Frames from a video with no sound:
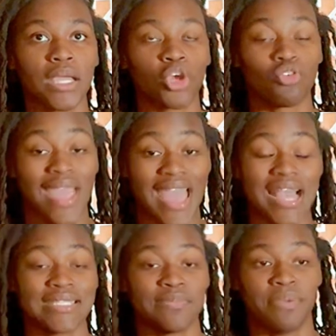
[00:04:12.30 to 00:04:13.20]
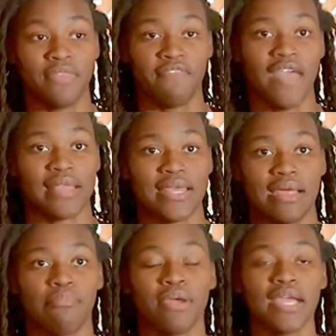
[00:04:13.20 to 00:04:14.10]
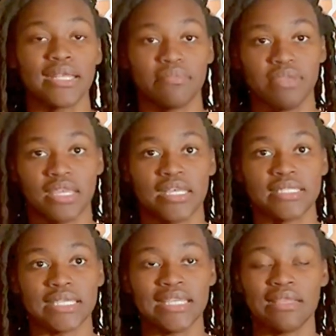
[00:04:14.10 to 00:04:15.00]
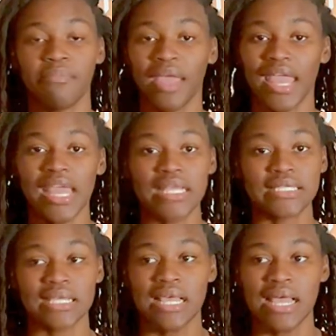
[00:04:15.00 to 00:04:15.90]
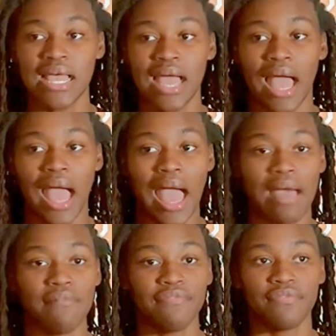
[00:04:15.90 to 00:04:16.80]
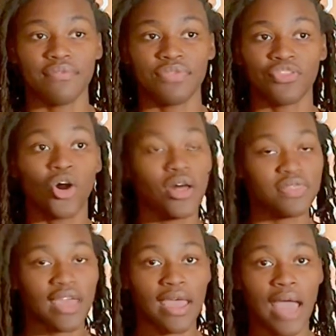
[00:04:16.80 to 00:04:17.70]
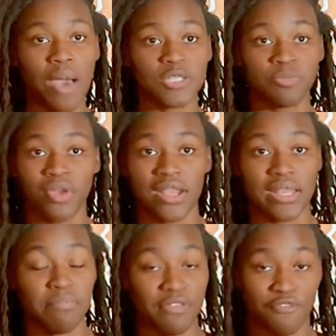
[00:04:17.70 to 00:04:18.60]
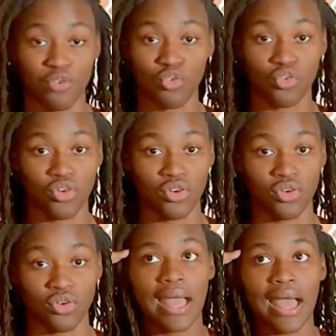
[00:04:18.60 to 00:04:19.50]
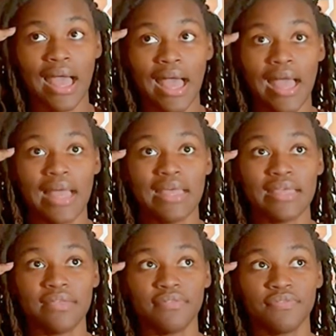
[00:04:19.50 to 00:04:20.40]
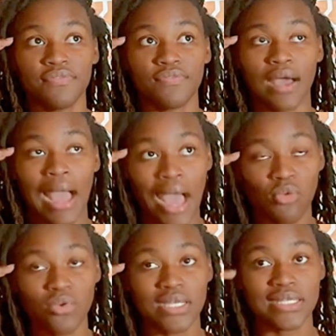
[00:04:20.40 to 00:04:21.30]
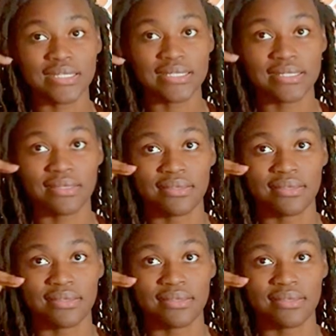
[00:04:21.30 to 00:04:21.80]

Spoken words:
grasp the fact that I'm pregnant because in the past I've thought that I was pregnant before. I was